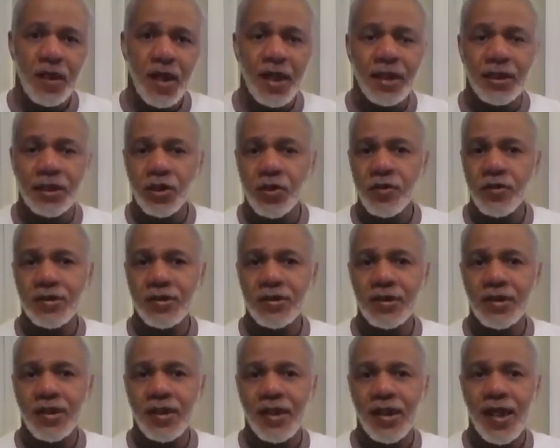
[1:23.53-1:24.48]
I learned
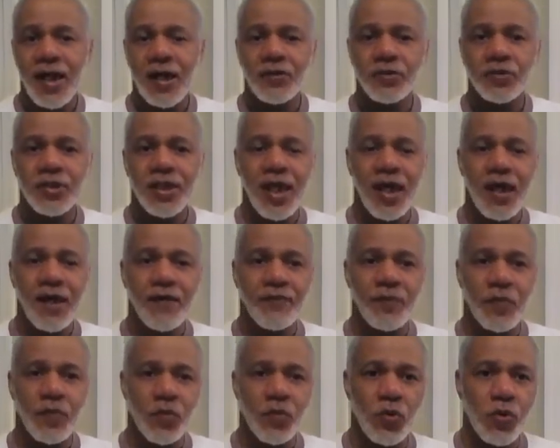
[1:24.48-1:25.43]
how to
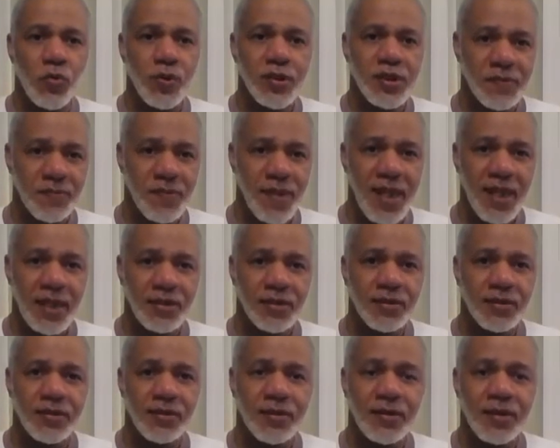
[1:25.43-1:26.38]
have more
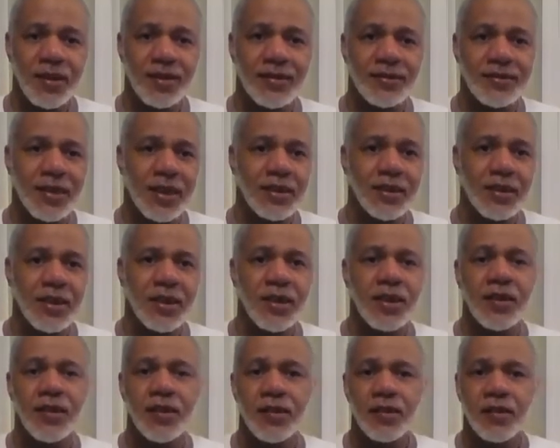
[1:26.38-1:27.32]
respect and
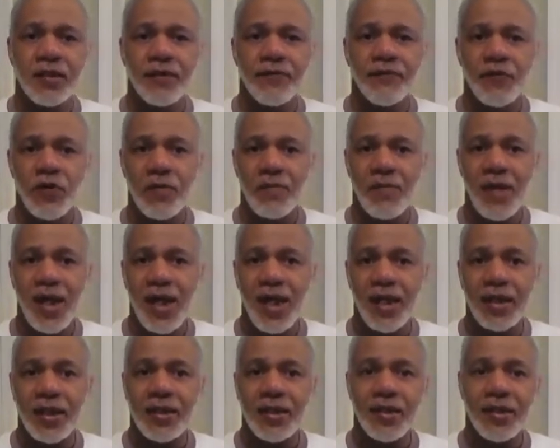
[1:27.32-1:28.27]
dignity for
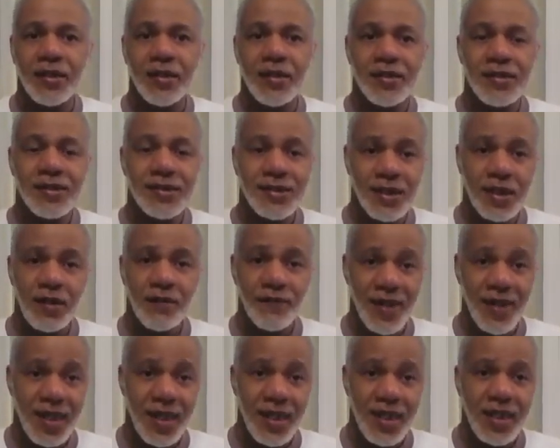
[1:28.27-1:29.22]

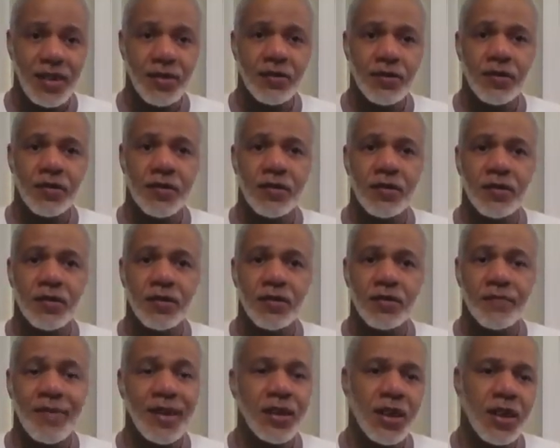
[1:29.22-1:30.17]
myself and
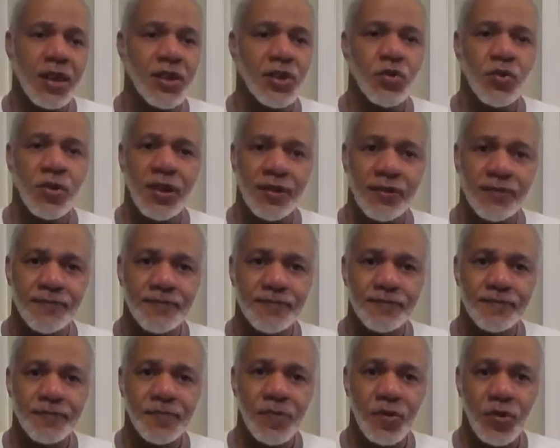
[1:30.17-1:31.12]
my country
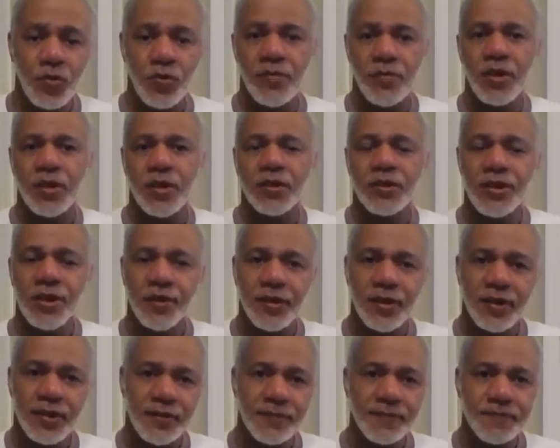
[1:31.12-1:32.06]
through the
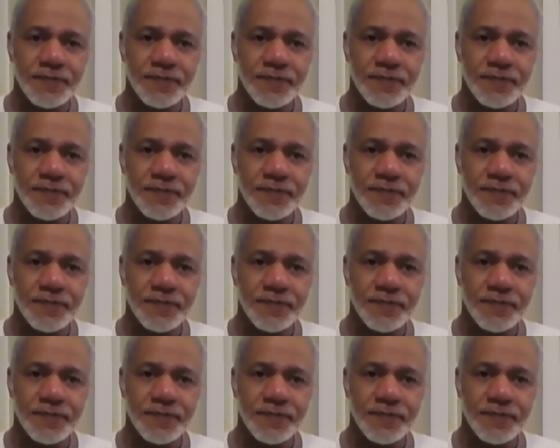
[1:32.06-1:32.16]
military.